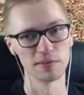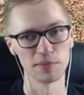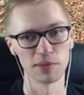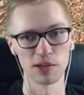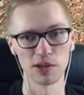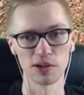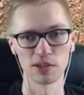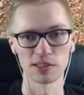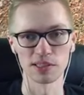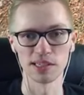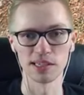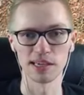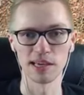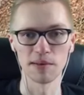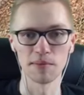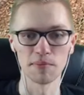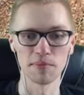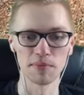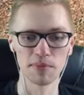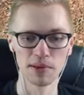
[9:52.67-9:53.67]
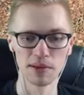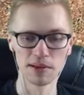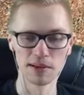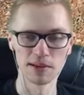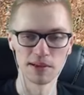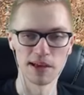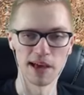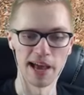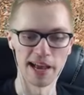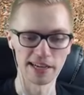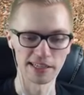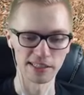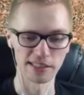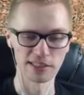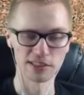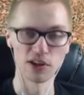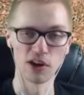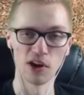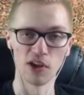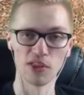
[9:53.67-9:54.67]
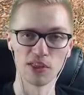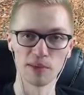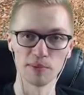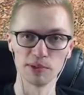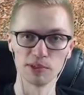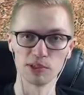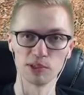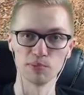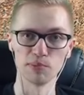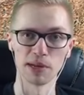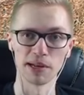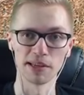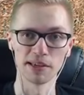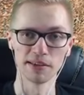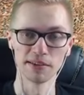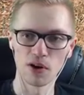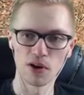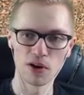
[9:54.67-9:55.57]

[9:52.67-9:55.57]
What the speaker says: because he can actually turn them into money.